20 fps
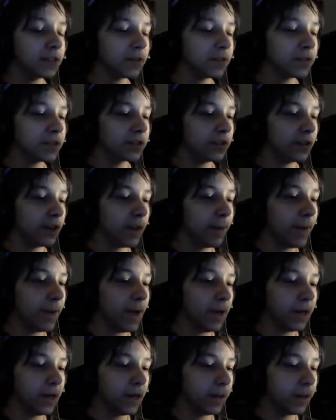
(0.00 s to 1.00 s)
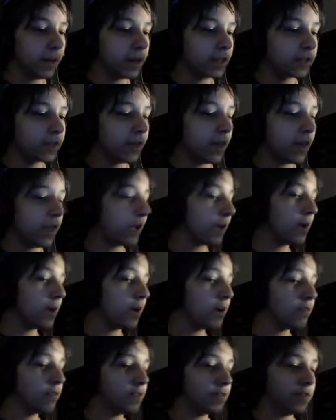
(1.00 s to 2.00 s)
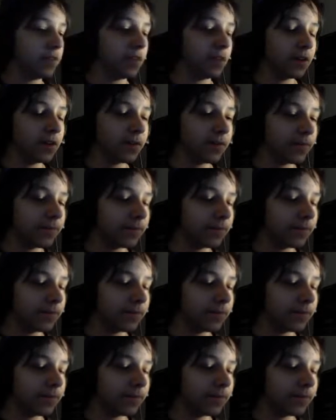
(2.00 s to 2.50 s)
you're still gonna buy it anyways for like $1.50.